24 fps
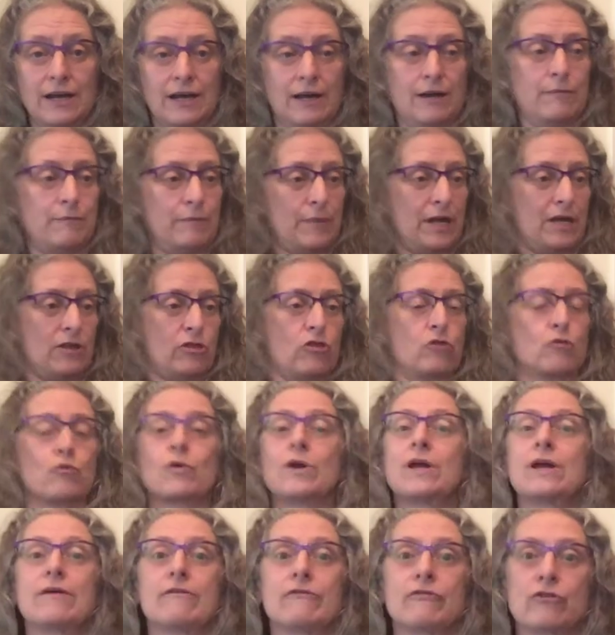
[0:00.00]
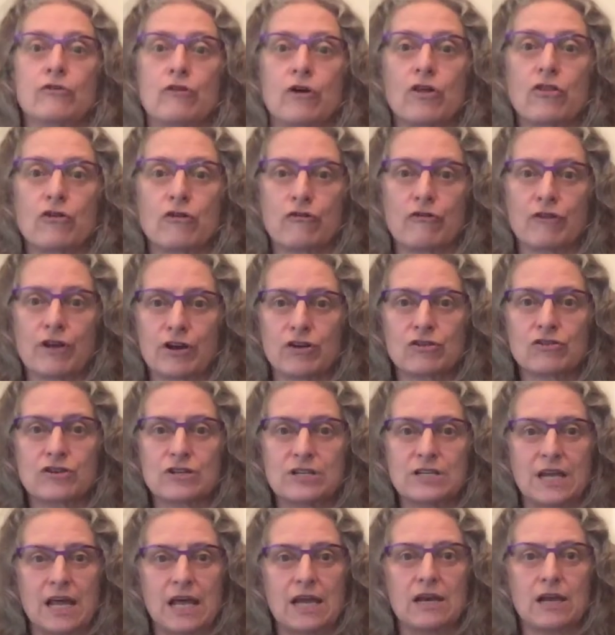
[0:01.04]
and make 3 of your other fingers
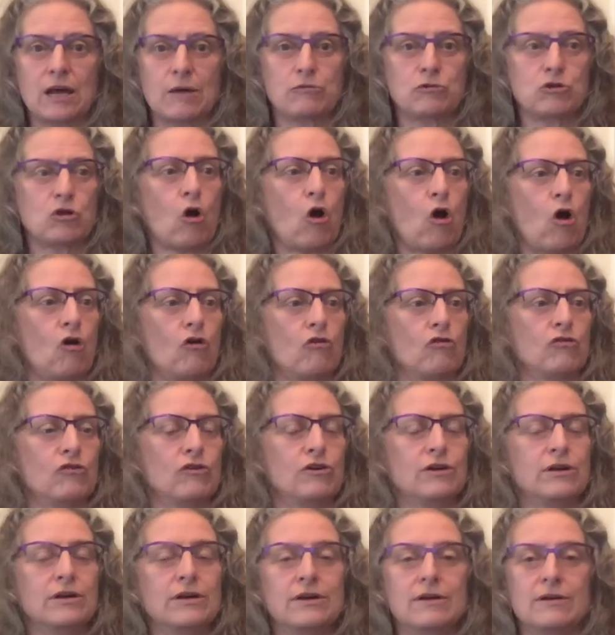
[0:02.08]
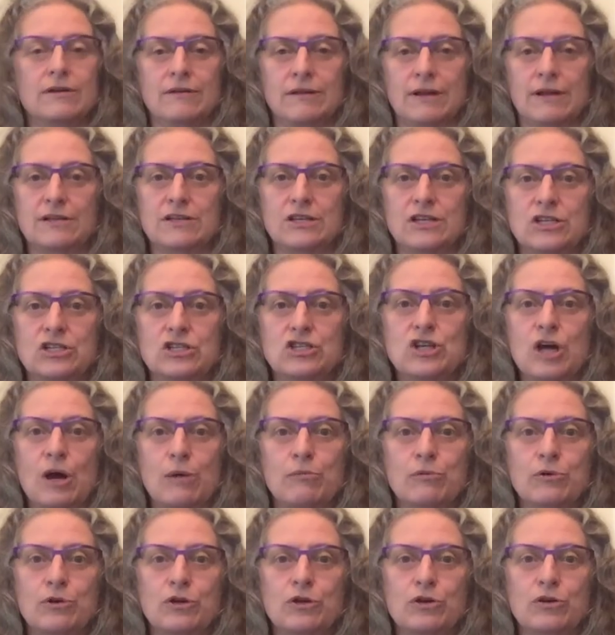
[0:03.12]
stand up tall. That's a
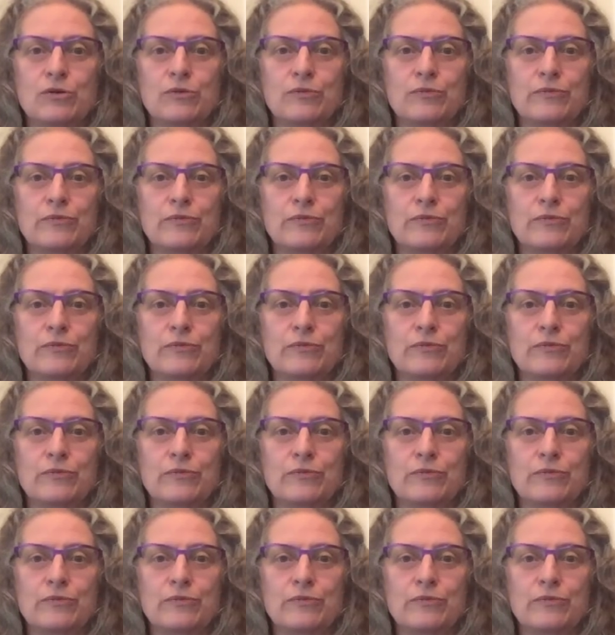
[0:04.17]
W.